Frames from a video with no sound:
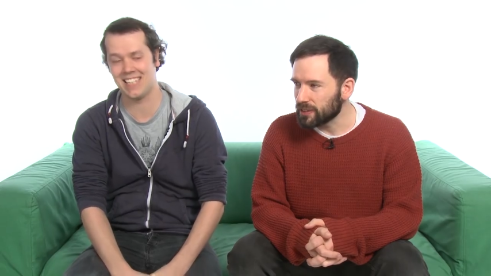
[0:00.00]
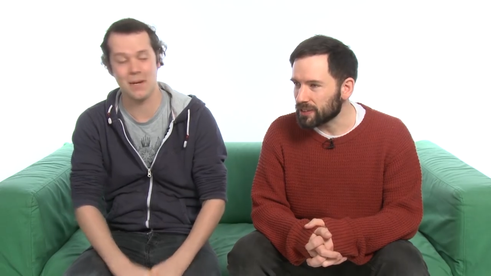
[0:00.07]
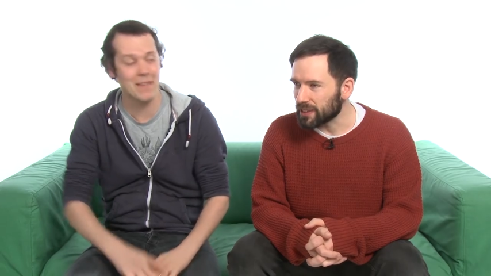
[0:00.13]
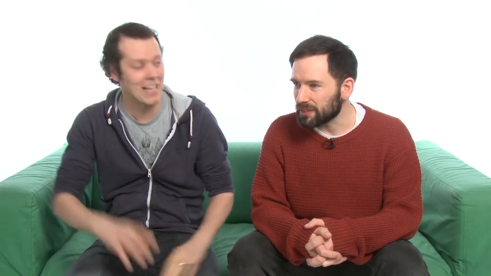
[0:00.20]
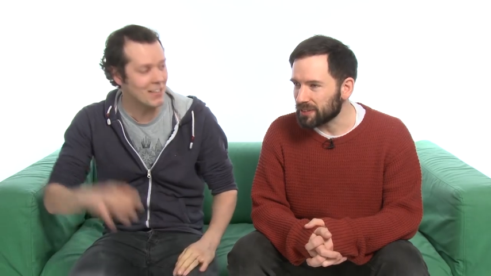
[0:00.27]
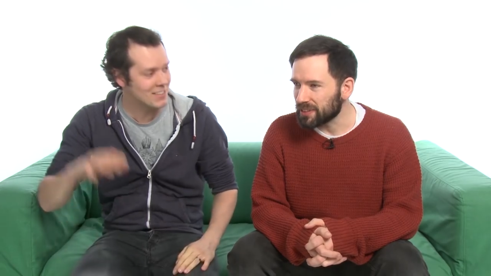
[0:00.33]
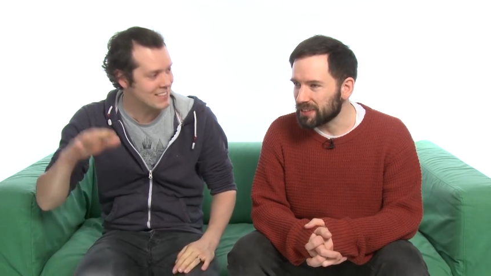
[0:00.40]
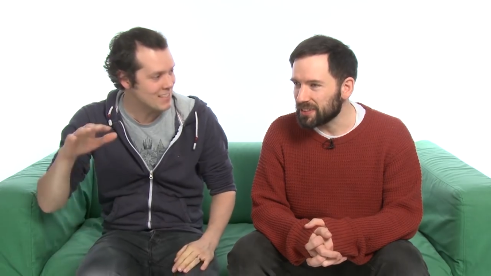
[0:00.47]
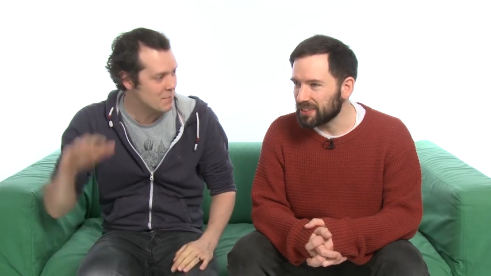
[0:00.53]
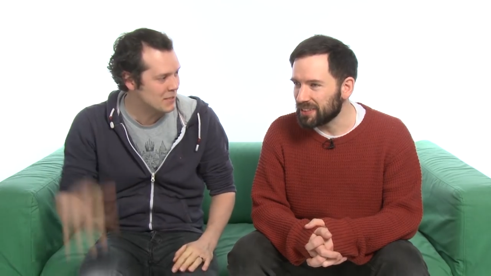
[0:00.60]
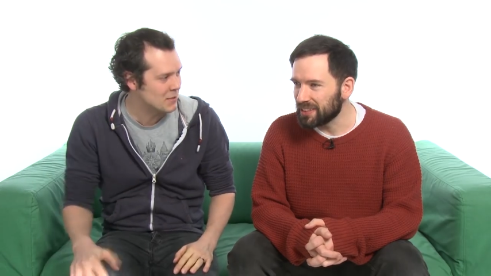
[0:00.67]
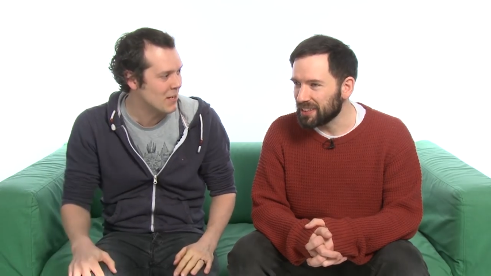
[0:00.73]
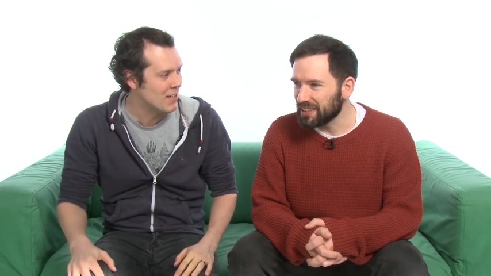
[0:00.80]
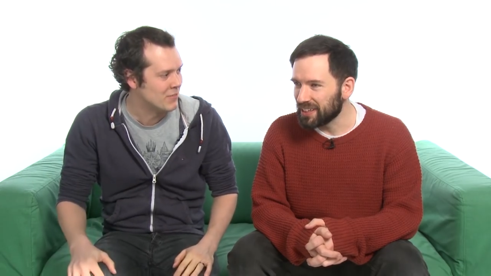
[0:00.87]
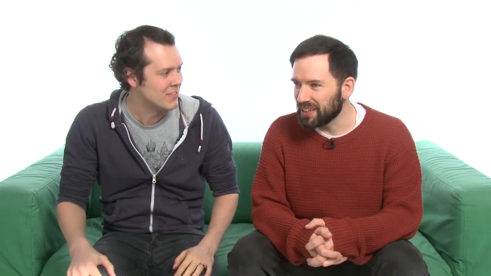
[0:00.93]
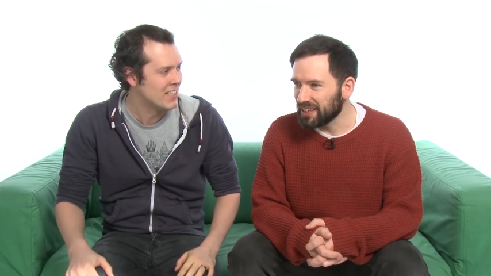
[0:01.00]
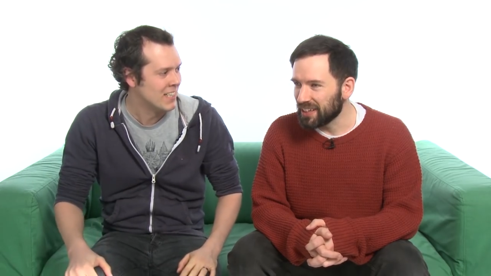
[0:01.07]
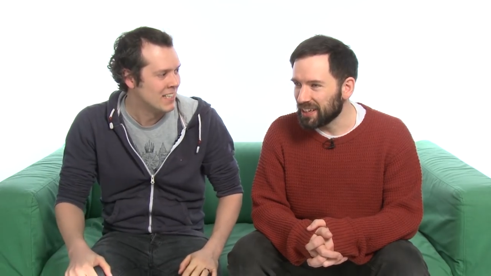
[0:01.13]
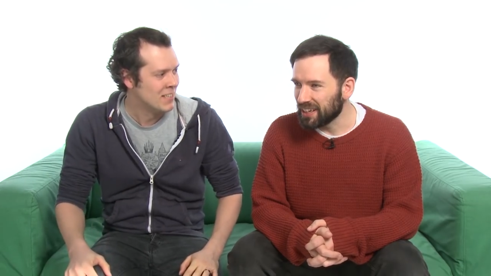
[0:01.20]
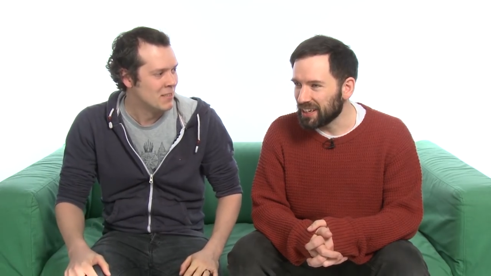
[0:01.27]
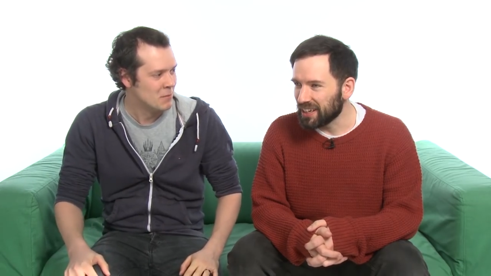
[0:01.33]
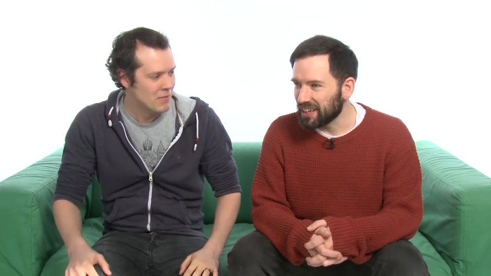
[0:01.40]
Speaker 1: coming out on December 12th.
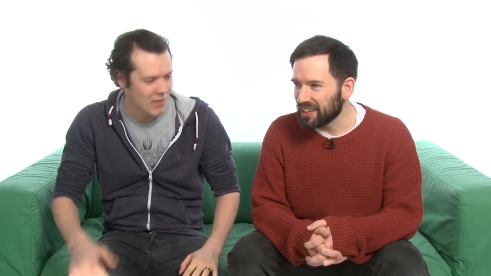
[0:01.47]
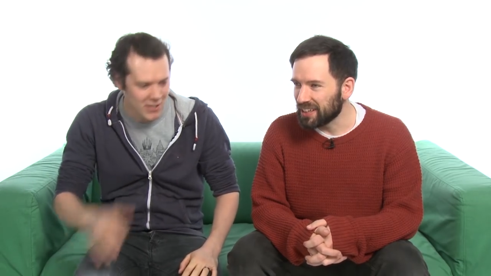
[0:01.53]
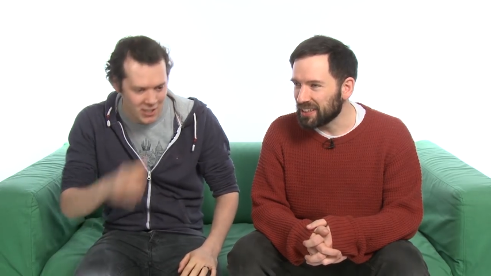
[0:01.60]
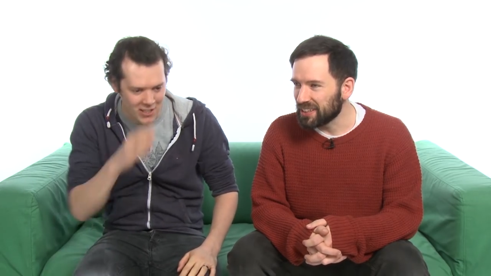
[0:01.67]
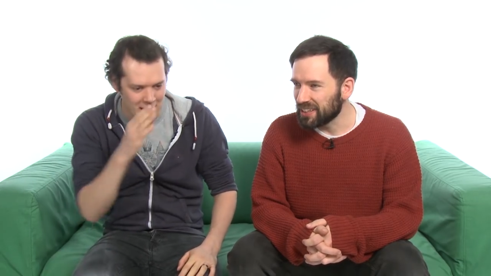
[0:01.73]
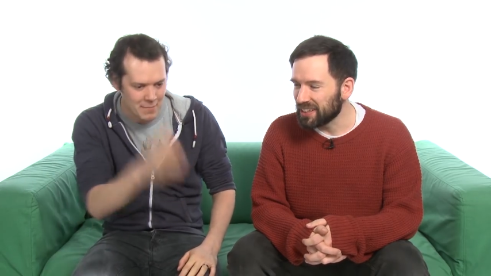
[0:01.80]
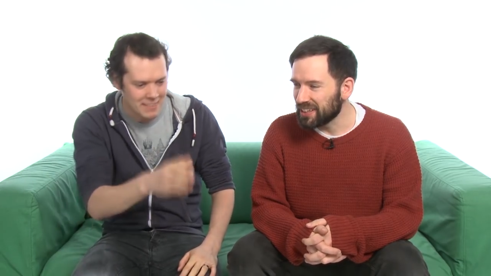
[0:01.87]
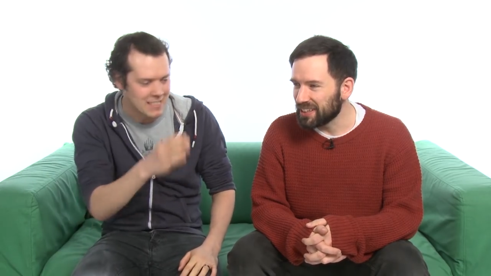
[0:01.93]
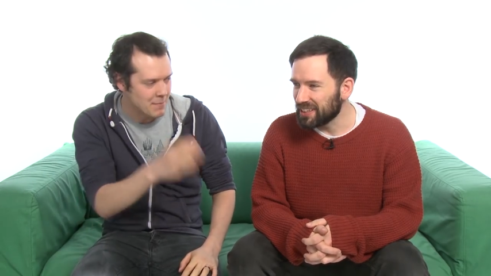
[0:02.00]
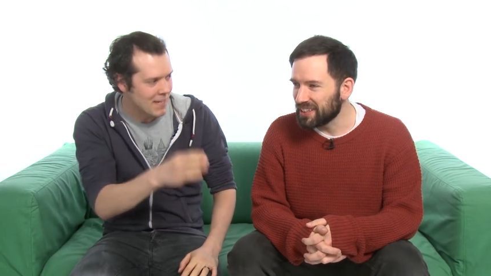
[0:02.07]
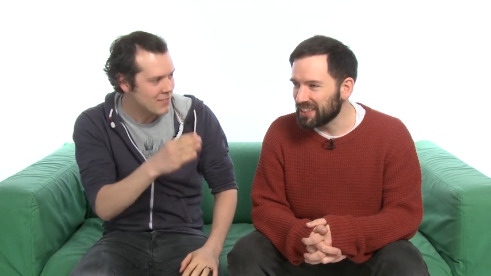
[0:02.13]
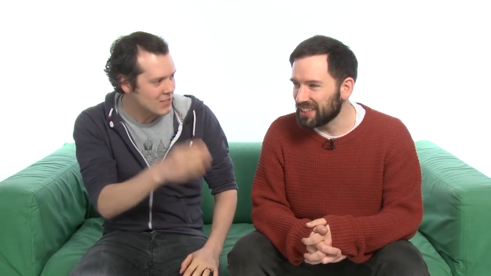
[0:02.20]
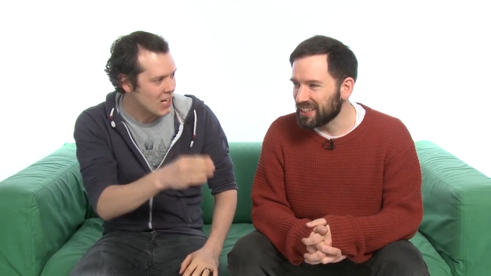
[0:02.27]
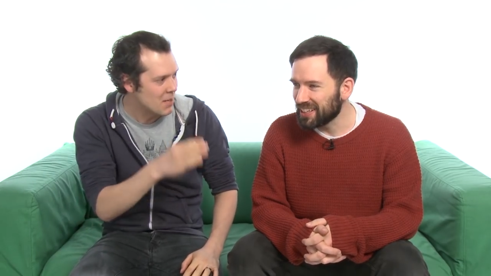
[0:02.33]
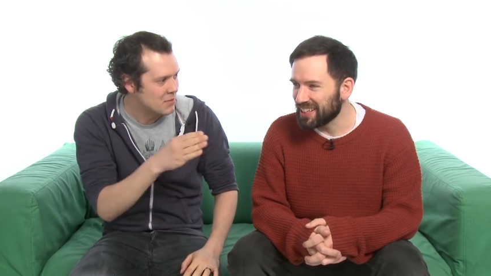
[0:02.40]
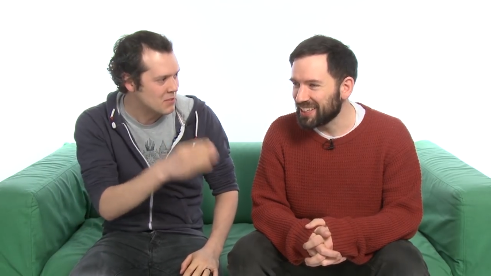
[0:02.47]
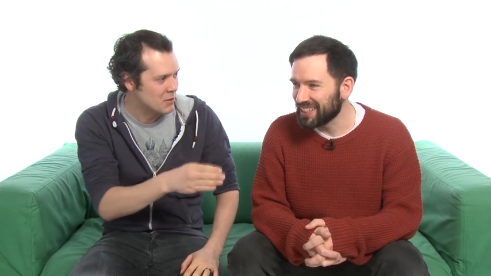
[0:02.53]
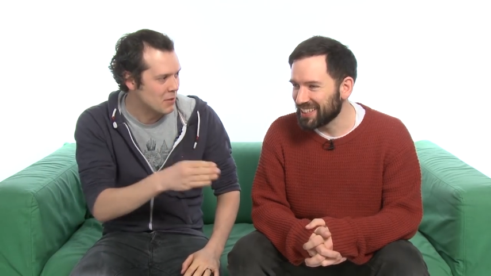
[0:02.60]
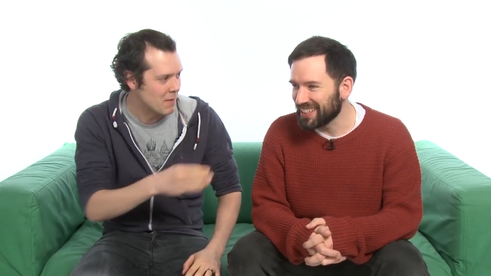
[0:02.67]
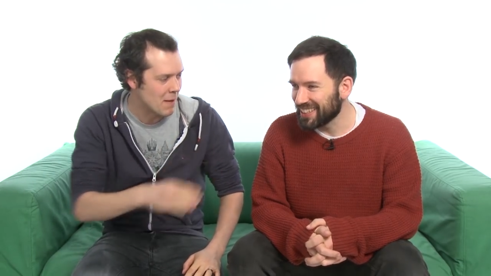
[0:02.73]
We've only got a limited amount of time to talk